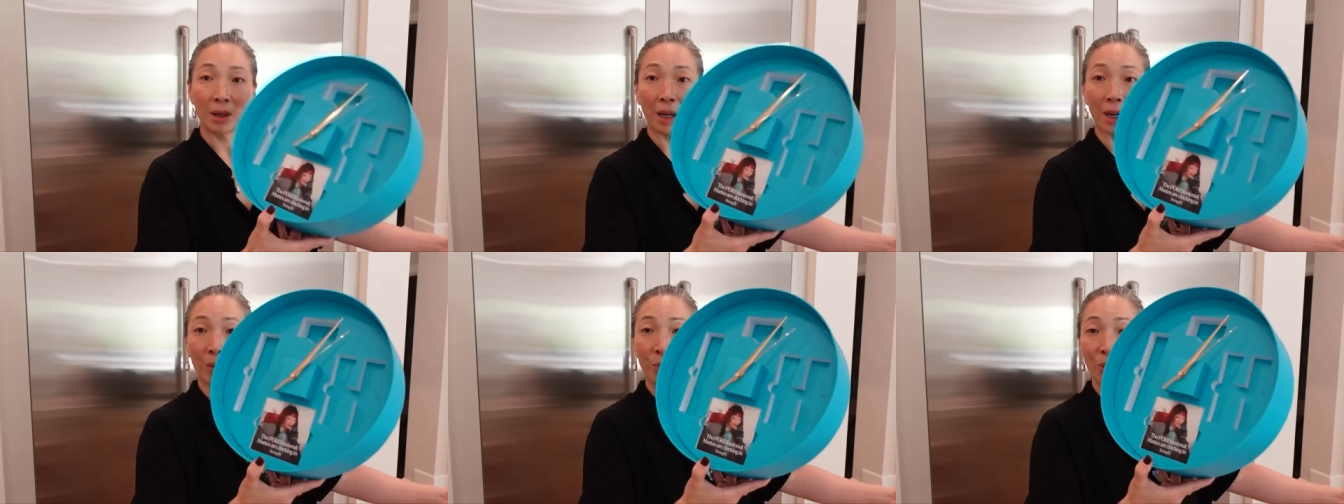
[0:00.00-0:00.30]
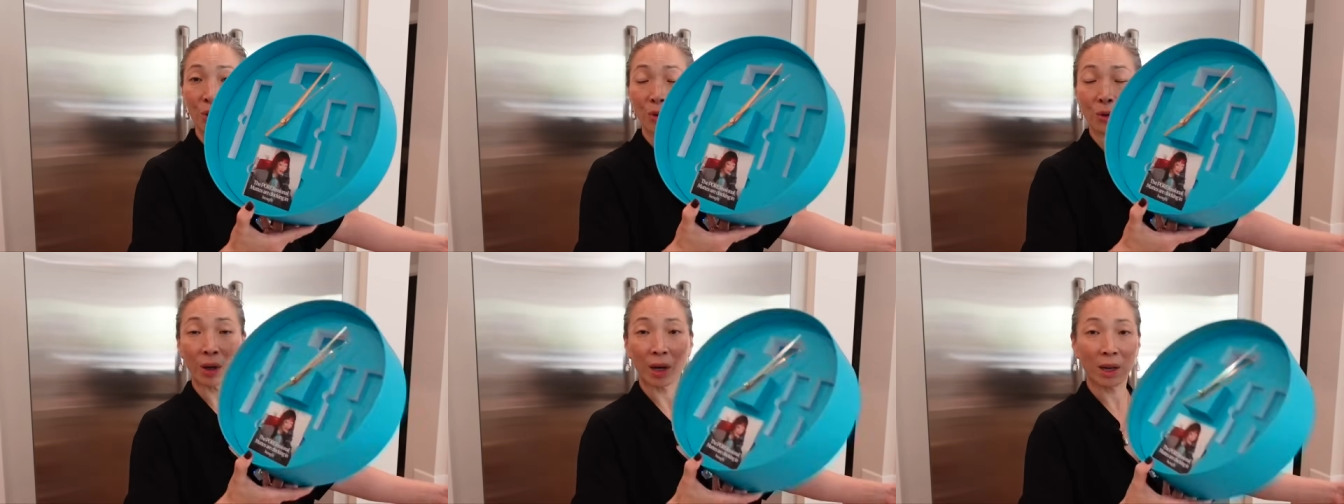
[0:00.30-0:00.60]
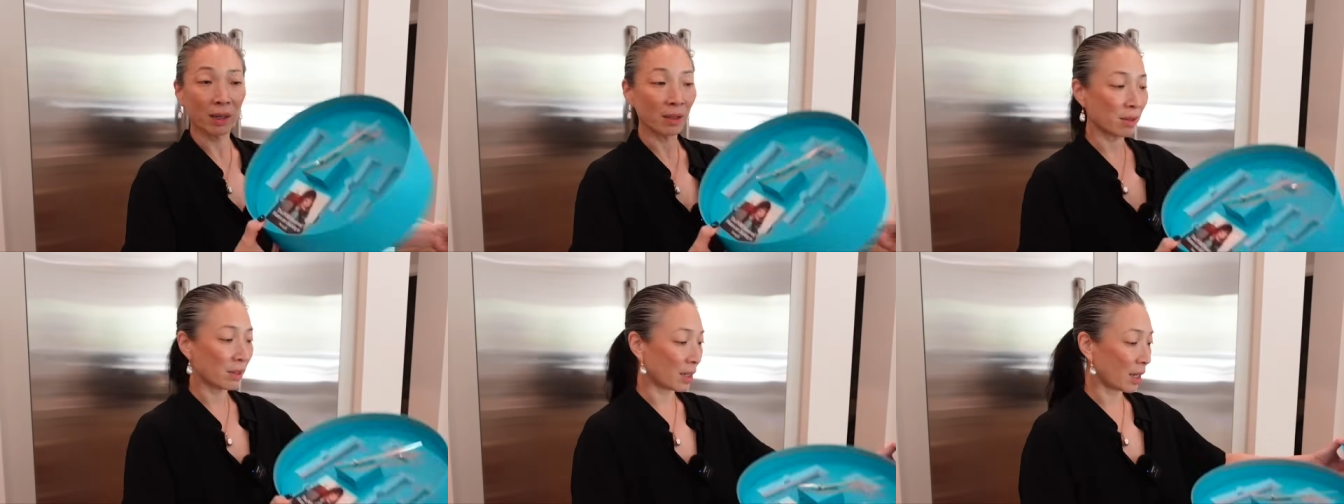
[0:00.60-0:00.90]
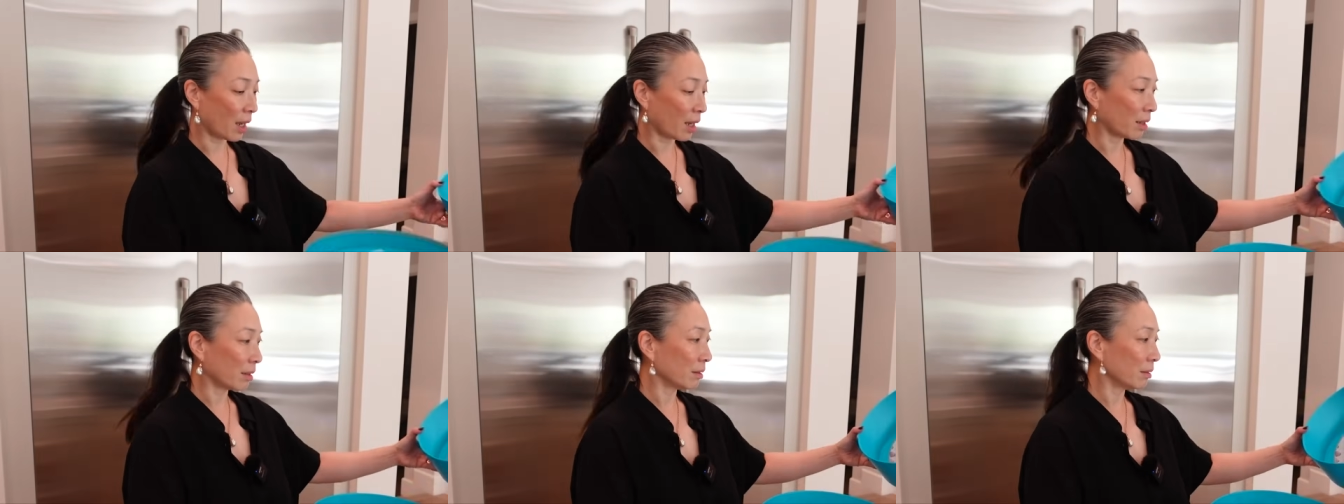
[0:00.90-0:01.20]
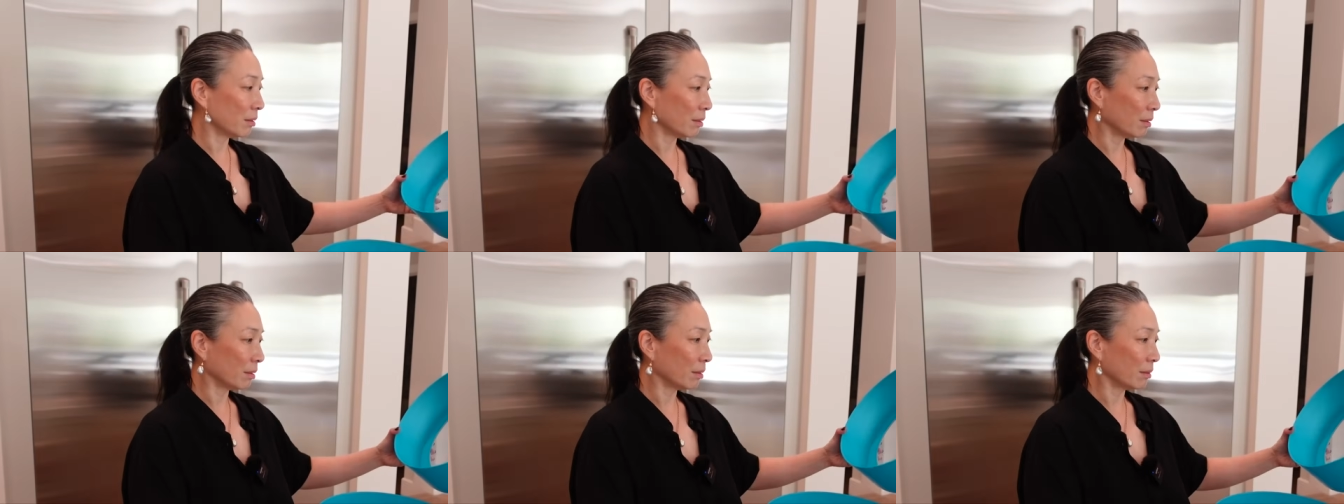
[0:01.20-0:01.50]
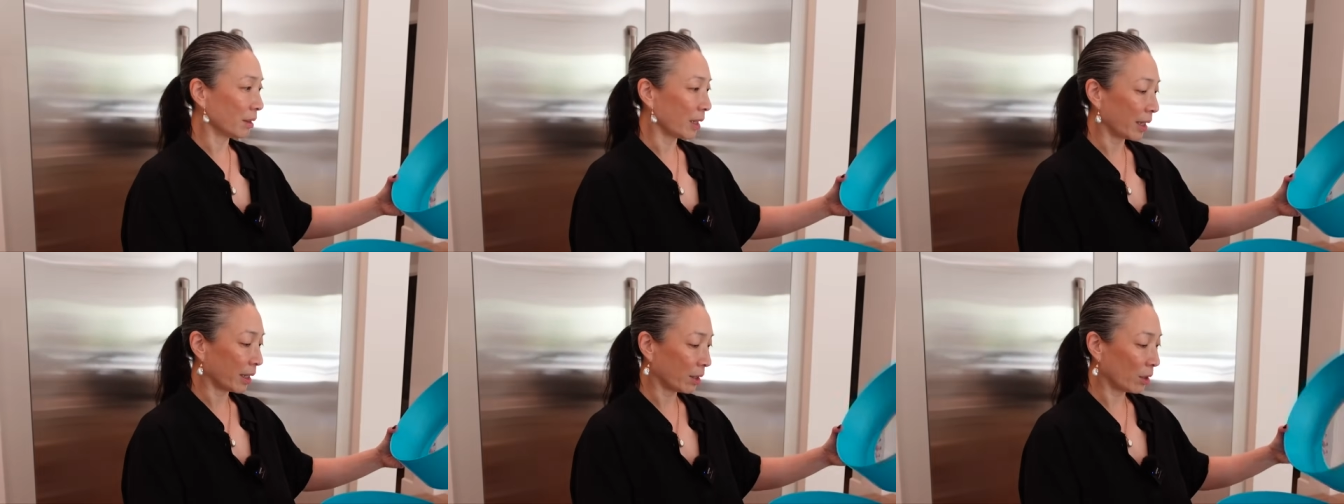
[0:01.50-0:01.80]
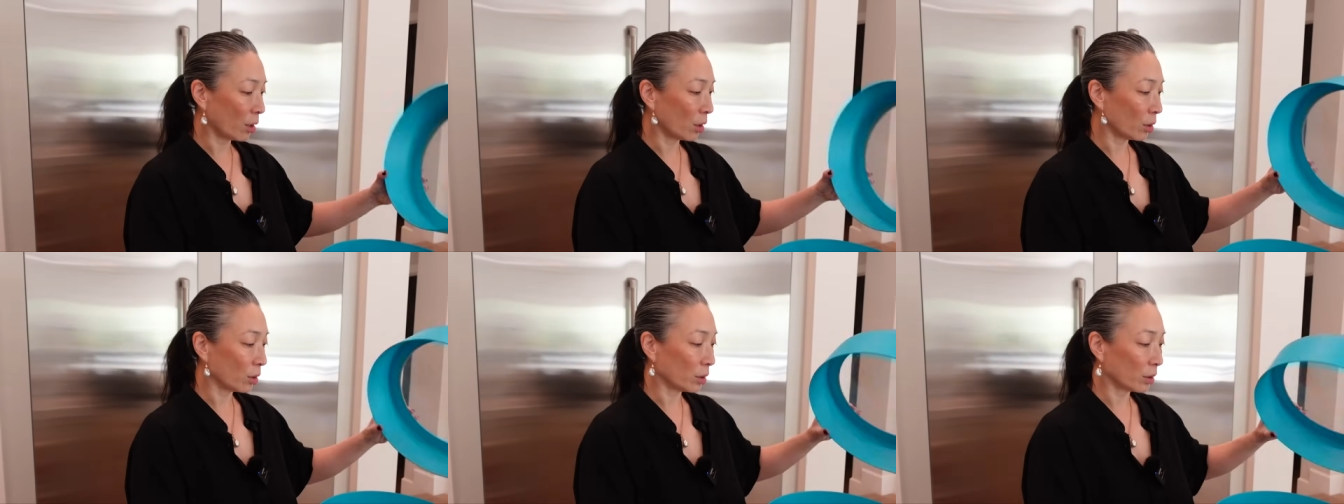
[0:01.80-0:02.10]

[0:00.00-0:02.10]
Um, you guys get like